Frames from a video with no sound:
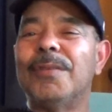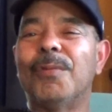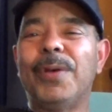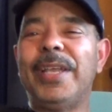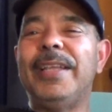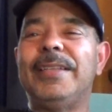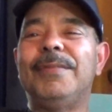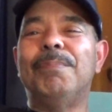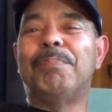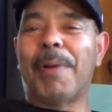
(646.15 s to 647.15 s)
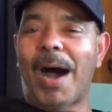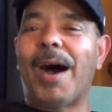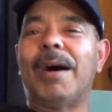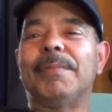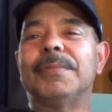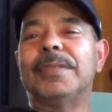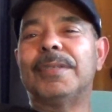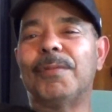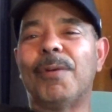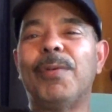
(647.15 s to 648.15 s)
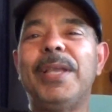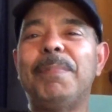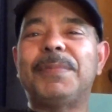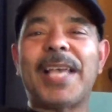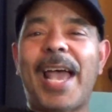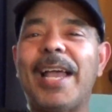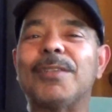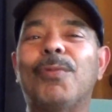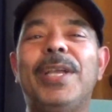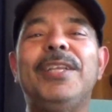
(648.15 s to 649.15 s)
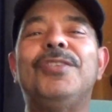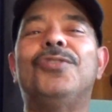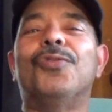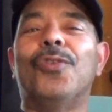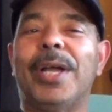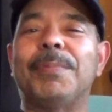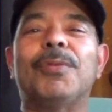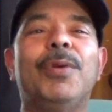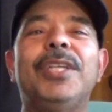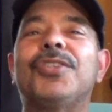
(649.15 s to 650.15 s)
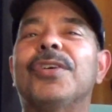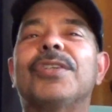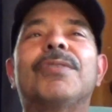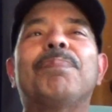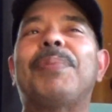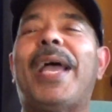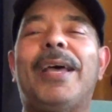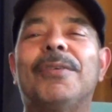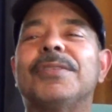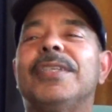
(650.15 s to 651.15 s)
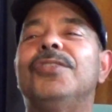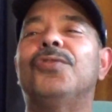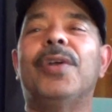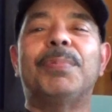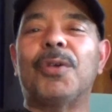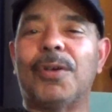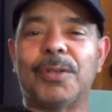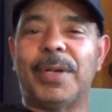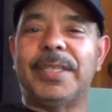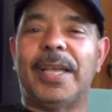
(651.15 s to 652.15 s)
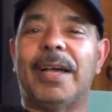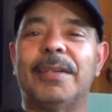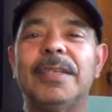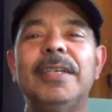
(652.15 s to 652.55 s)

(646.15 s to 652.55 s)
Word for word: We bombed. When we tagged, we dripped. We took panels and dripped all the way down.